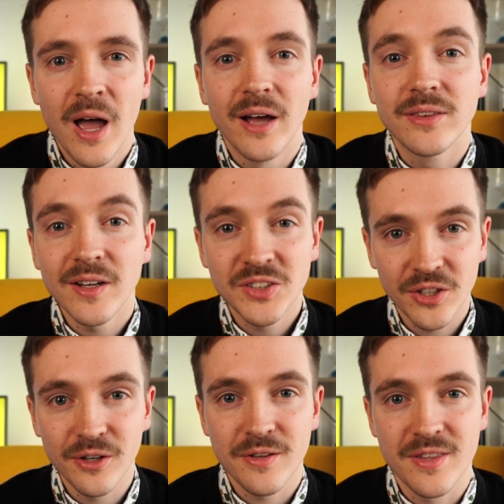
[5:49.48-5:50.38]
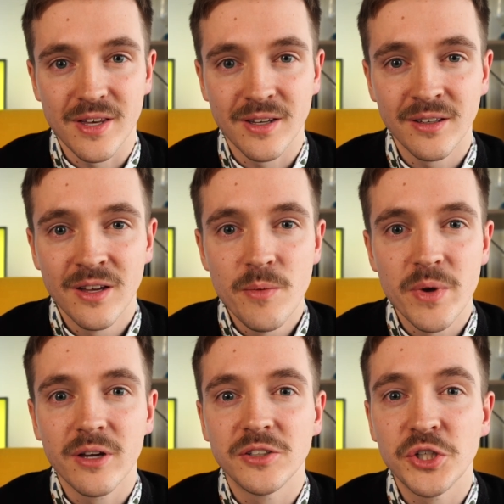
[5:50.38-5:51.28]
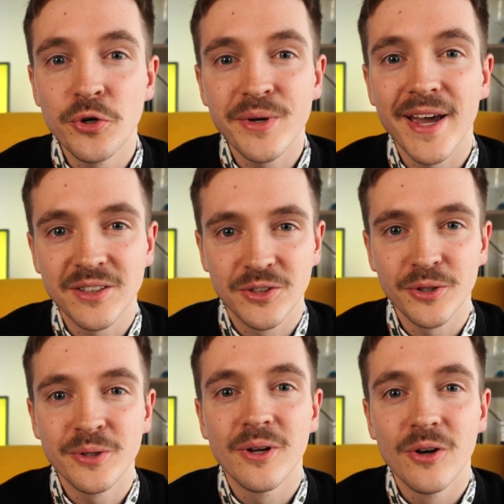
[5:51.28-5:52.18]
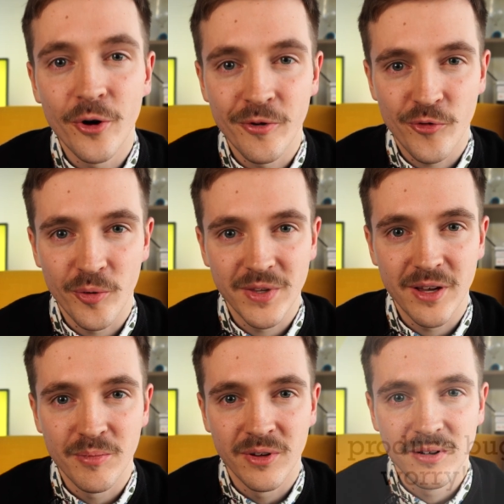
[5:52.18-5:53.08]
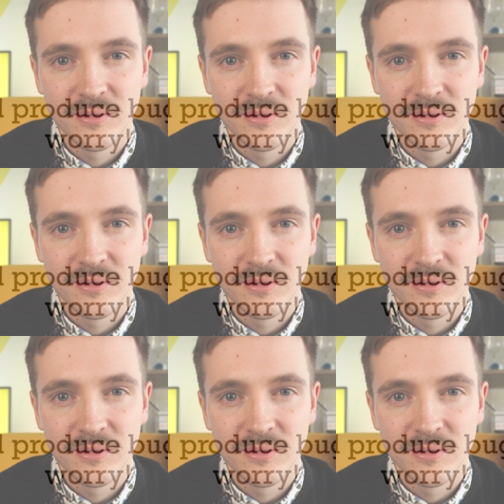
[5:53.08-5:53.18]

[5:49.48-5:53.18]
And that's a good thing, because you get to learn from them.